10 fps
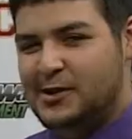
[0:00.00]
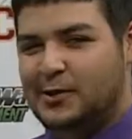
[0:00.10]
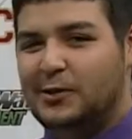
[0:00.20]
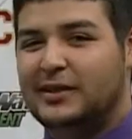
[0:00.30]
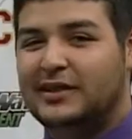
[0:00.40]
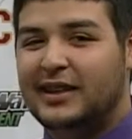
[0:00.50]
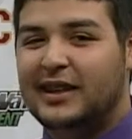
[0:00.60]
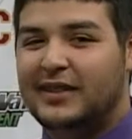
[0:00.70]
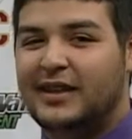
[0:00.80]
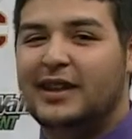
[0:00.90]
Well, once
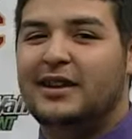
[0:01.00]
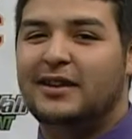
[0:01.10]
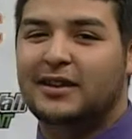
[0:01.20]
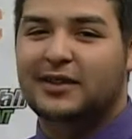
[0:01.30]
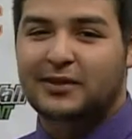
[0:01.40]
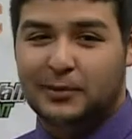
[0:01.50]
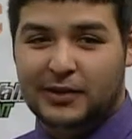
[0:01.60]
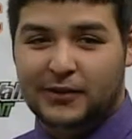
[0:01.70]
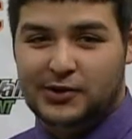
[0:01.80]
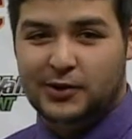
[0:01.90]
again, thank you to Liz Smith
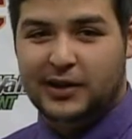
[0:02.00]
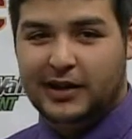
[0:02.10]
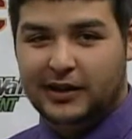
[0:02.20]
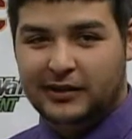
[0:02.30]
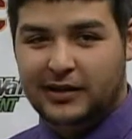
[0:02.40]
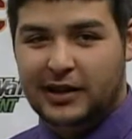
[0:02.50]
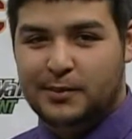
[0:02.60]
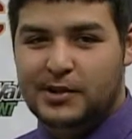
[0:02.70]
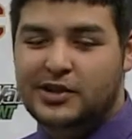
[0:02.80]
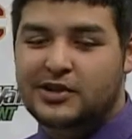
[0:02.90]
for joining us today.
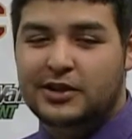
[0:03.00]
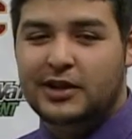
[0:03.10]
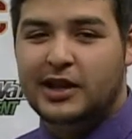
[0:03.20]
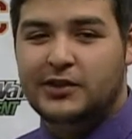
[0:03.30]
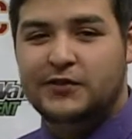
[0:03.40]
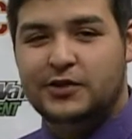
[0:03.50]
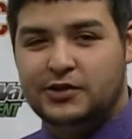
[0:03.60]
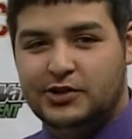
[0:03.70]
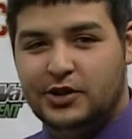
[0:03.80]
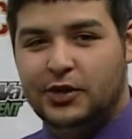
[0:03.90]
Make sure you catch future
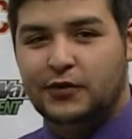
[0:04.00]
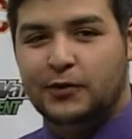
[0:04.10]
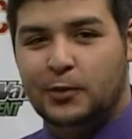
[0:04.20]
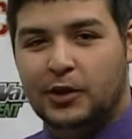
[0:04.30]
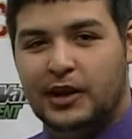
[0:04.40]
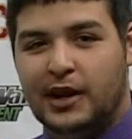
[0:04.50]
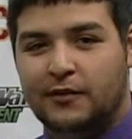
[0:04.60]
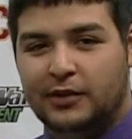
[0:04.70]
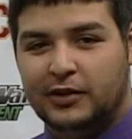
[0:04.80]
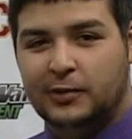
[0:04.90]
shows for more
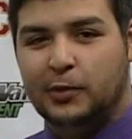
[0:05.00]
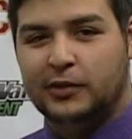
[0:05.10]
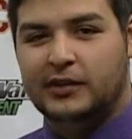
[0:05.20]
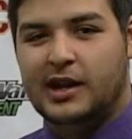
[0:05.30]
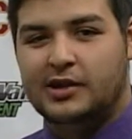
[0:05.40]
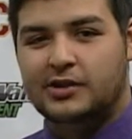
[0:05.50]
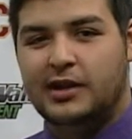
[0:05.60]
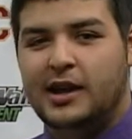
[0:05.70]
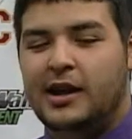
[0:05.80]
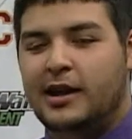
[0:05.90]
Cavalier sports action,
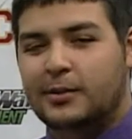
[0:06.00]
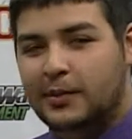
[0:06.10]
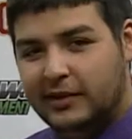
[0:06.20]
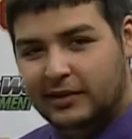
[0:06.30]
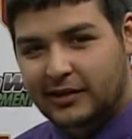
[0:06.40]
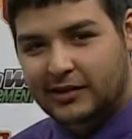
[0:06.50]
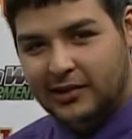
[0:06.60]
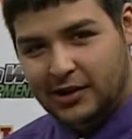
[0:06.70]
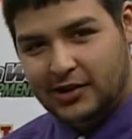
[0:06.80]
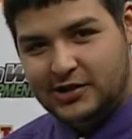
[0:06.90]
and the best of luck to
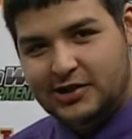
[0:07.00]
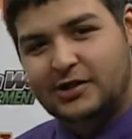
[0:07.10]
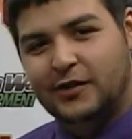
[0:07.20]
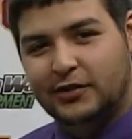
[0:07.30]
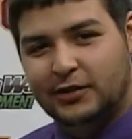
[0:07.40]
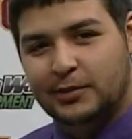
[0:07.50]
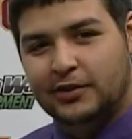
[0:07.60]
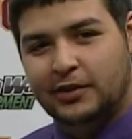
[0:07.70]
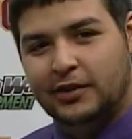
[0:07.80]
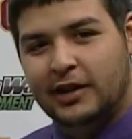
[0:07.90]
her as she travels to
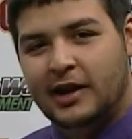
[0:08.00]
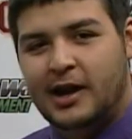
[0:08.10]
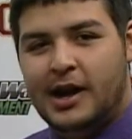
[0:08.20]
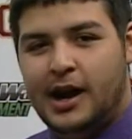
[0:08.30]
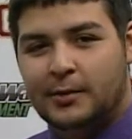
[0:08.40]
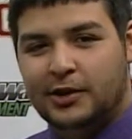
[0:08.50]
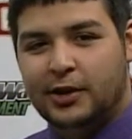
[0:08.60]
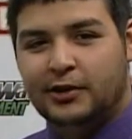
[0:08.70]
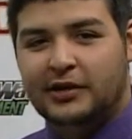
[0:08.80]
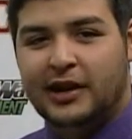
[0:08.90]
Missouri. I'm your
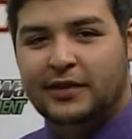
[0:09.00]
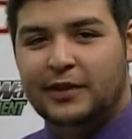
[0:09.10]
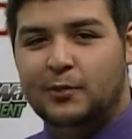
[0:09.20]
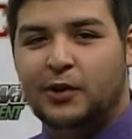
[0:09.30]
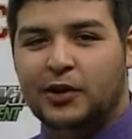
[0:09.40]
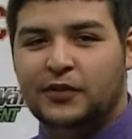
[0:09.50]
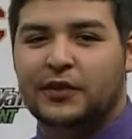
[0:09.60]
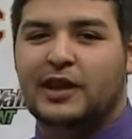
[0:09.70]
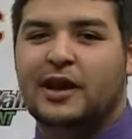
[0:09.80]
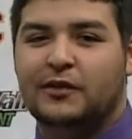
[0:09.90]
host, Anthony Juarez, for the
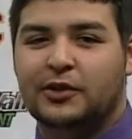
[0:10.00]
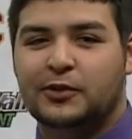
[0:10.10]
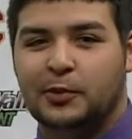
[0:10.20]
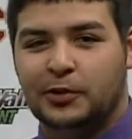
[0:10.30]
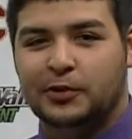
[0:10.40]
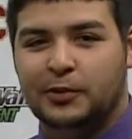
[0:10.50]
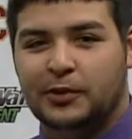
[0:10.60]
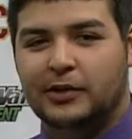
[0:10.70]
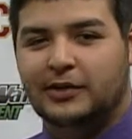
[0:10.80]
Cavalier Sports Report.